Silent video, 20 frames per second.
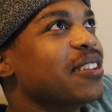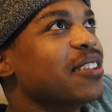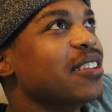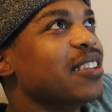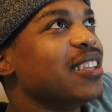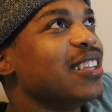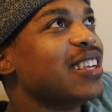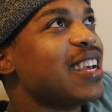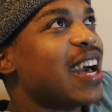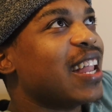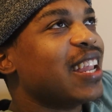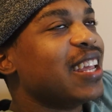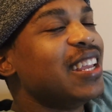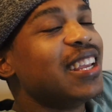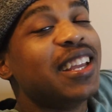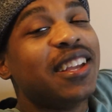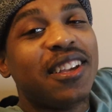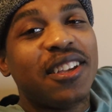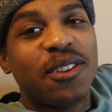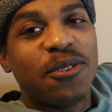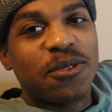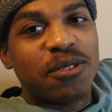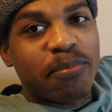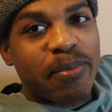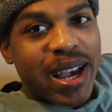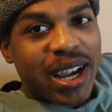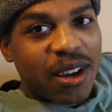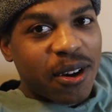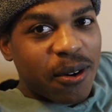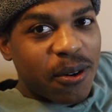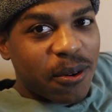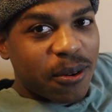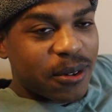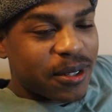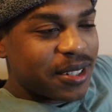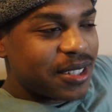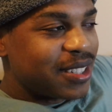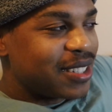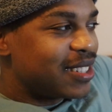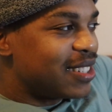He used Mega
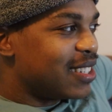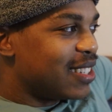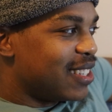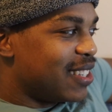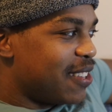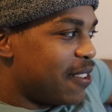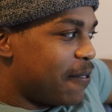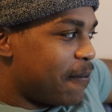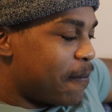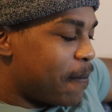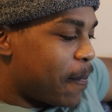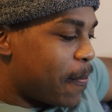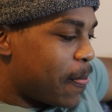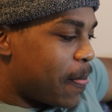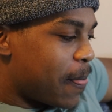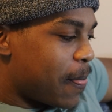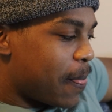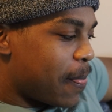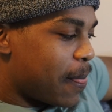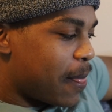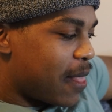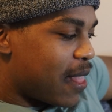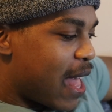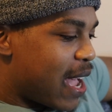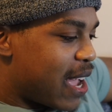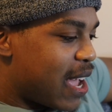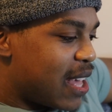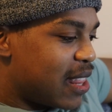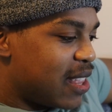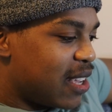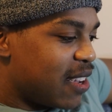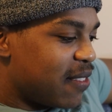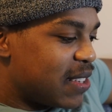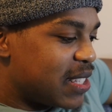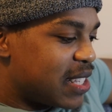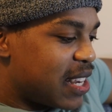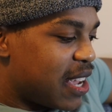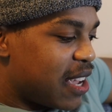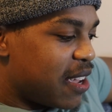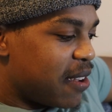Horn. I can't think of
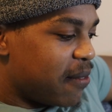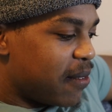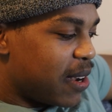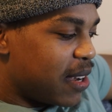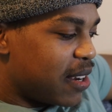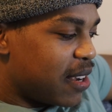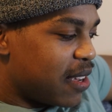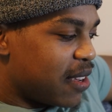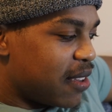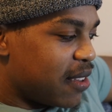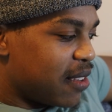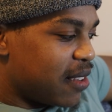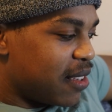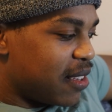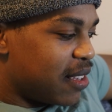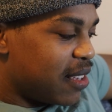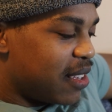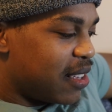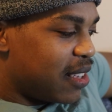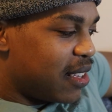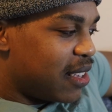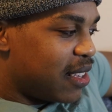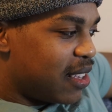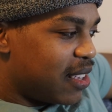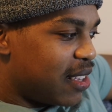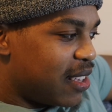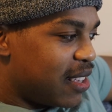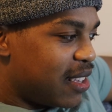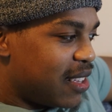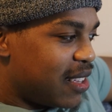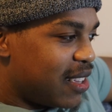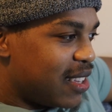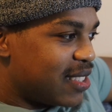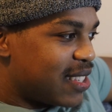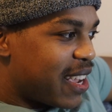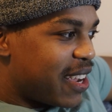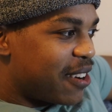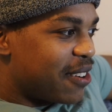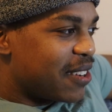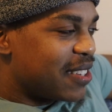his name right now. It's
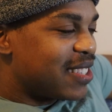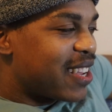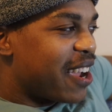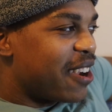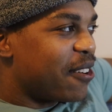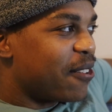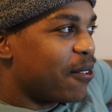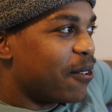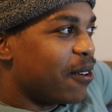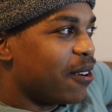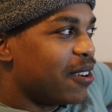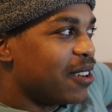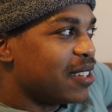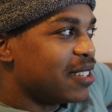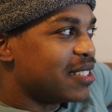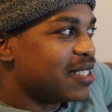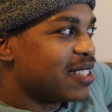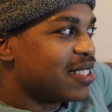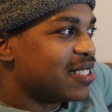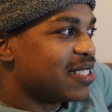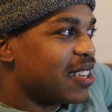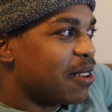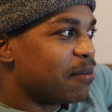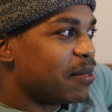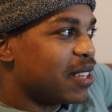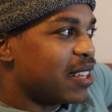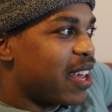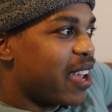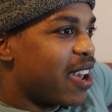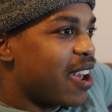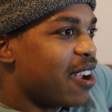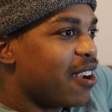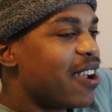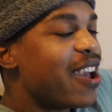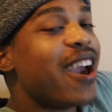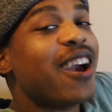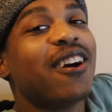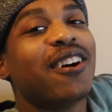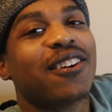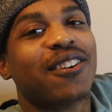like Cross something, like
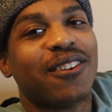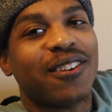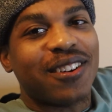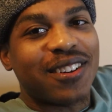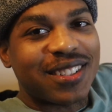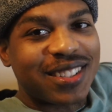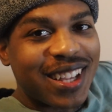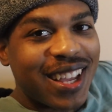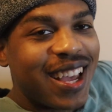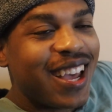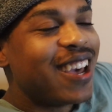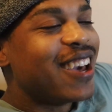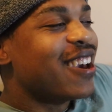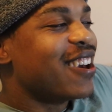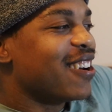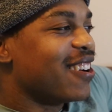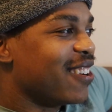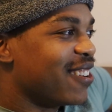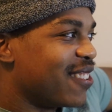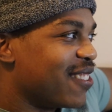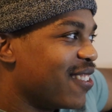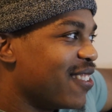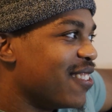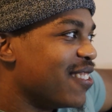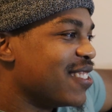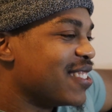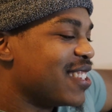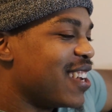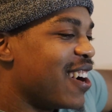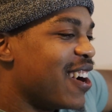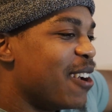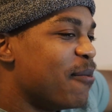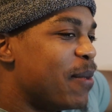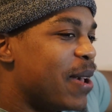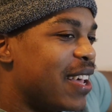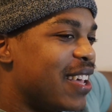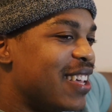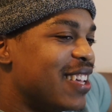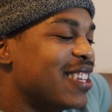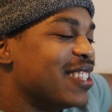Heracross. Heracross. All right,
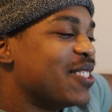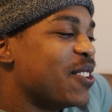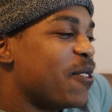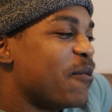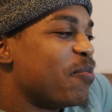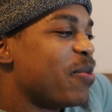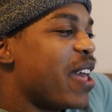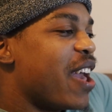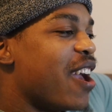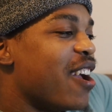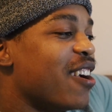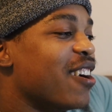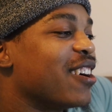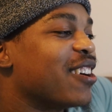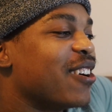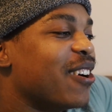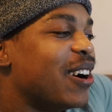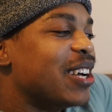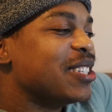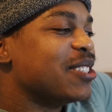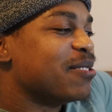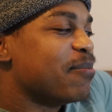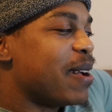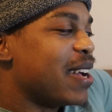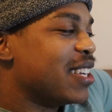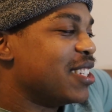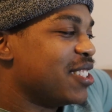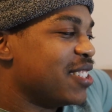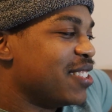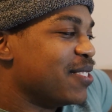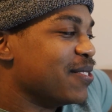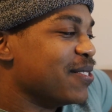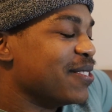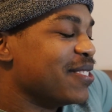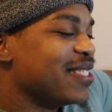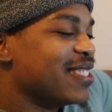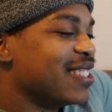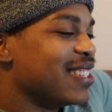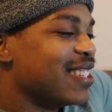bet. So Heracross was my general.